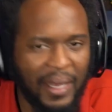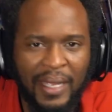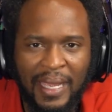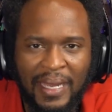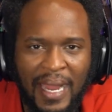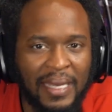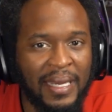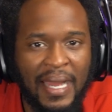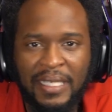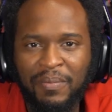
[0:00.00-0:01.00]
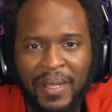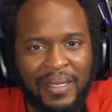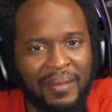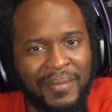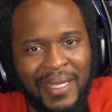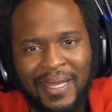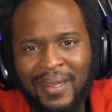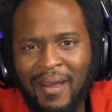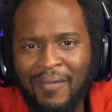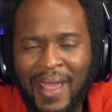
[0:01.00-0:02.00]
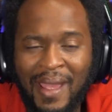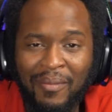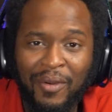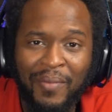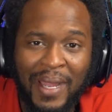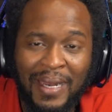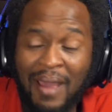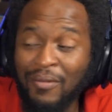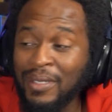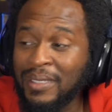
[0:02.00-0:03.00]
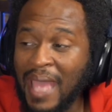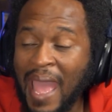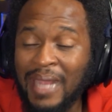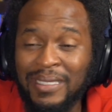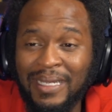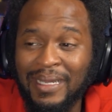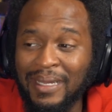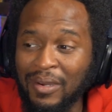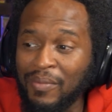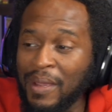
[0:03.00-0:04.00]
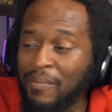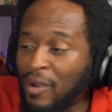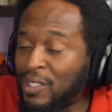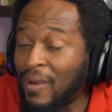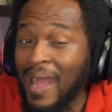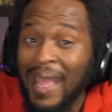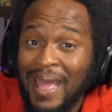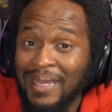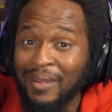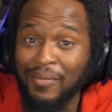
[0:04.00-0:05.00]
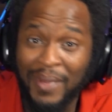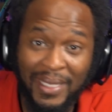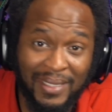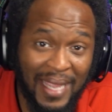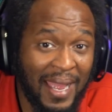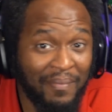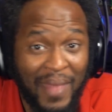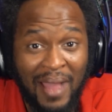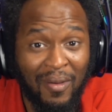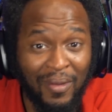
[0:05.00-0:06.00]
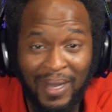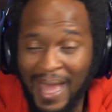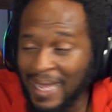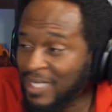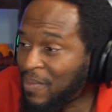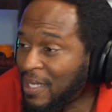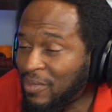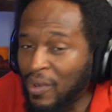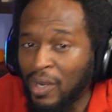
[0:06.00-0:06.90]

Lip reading: again, I did not expect them to kill off Hemmer, man. That was actually a little bit emotional. I got a little misty, I am not gonna lie. Especially when